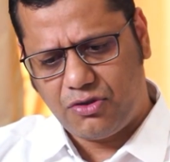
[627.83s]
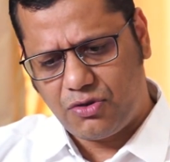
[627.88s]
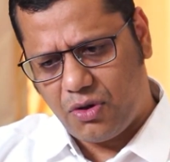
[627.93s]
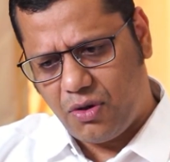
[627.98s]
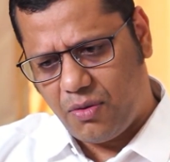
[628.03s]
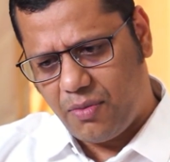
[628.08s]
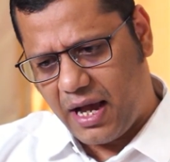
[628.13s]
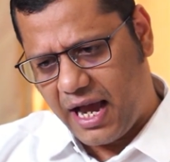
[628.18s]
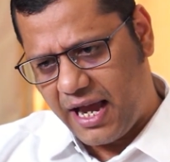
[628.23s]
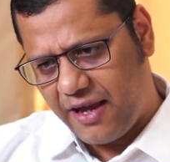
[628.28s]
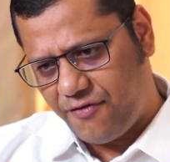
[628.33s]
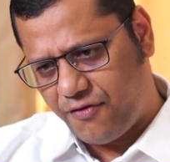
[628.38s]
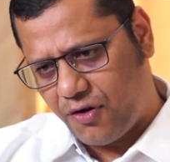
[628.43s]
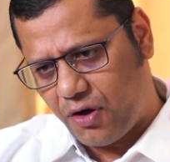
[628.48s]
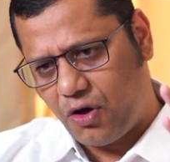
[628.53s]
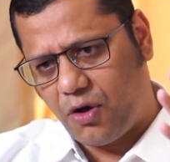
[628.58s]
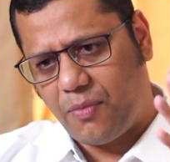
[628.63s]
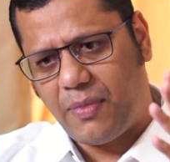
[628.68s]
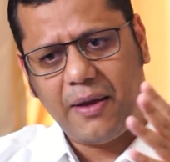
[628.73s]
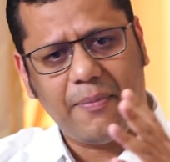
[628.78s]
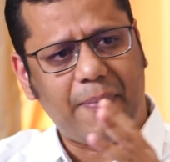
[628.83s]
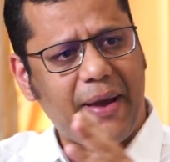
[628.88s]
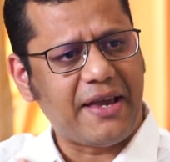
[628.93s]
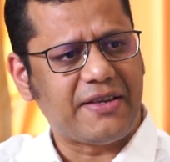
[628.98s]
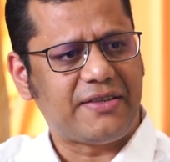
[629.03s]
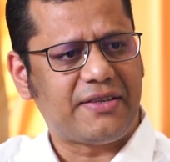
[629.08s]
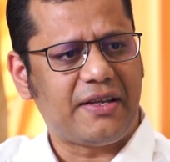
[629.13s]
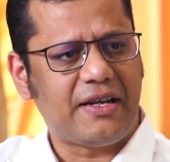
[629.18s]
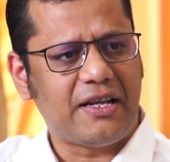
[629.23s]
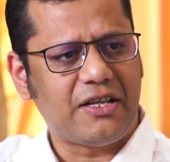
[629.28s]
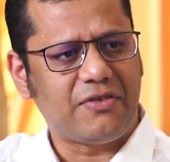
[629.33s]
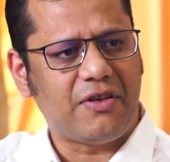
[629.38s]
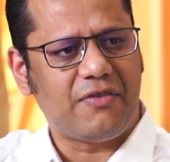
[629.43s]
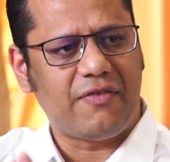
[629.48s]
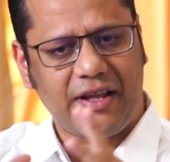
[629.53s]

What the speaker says: So I follow my passion as well.